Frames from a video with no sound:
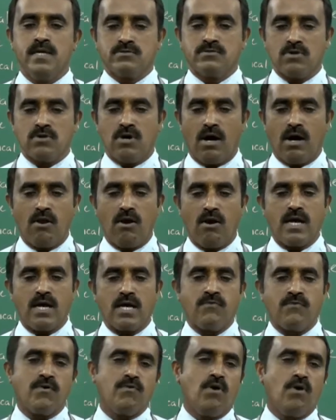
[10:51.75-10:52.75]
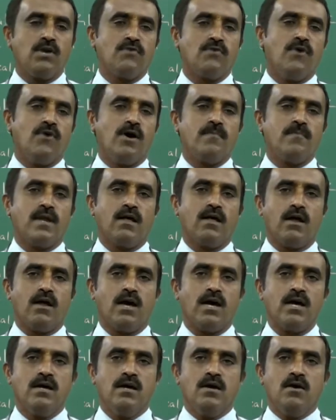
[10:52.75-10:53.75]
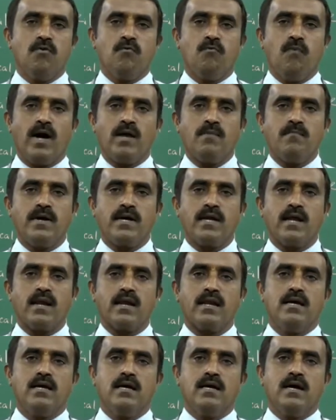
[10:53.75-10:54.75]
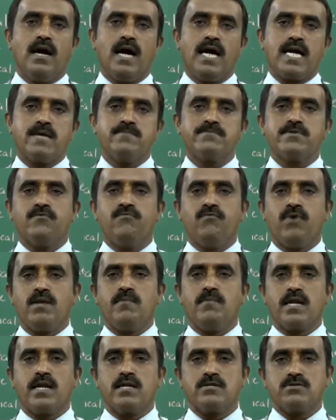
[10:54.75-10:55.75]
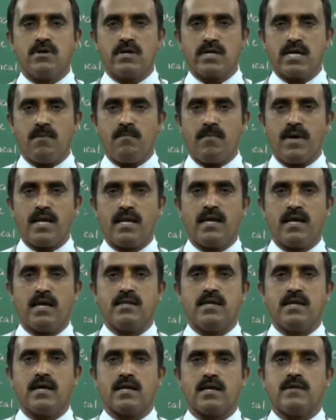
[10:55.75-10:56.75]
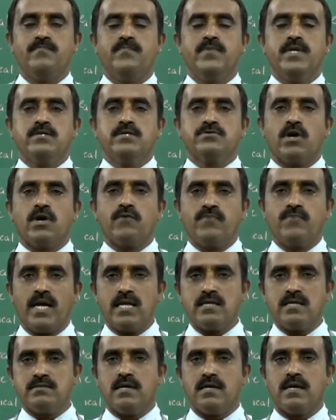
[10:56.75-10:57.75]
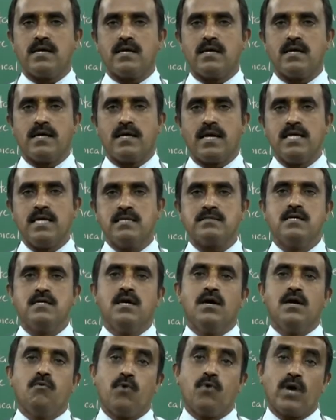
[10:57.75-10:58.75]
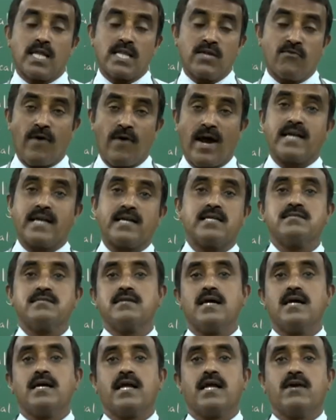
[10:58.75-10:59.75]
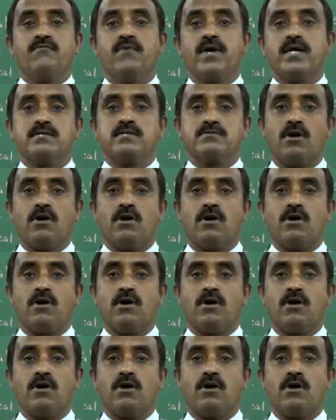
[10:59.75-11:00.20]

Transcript: So alloy, if you want to form an alloy, one metal, atoms of one metal should combine in other. So if that is the case, what are the factors that affect the